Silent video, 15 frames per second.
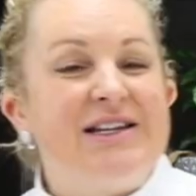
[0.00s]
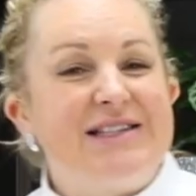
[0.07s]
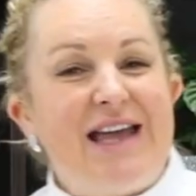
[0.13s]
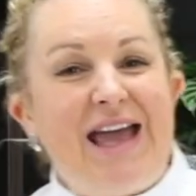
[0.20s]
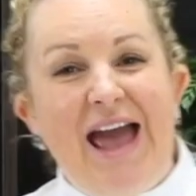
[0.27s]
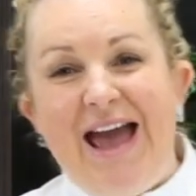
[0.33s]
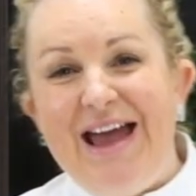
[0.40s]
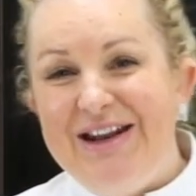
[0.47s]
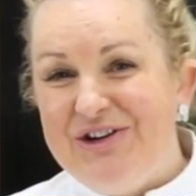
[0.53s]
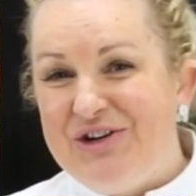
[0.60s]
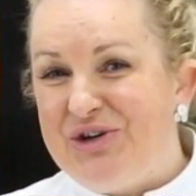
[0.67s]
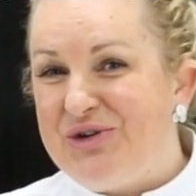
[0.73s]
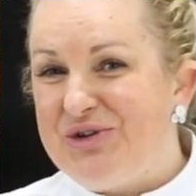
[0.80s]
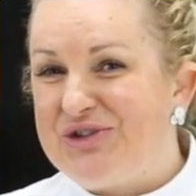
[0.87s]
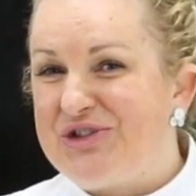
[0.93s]
because it can
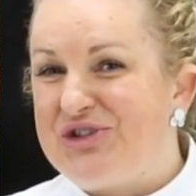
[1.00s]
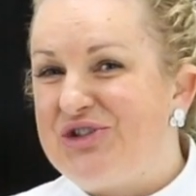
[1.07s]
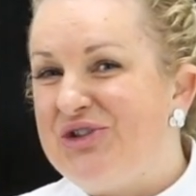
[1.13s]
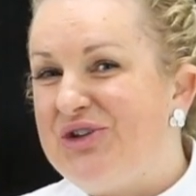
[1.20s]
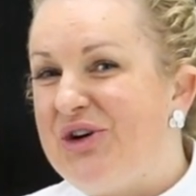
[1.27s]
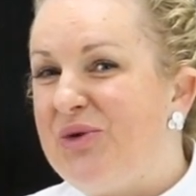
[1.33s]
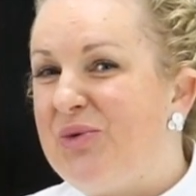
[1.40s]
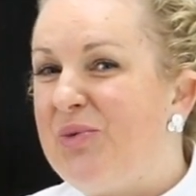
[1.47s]
cause the sugar,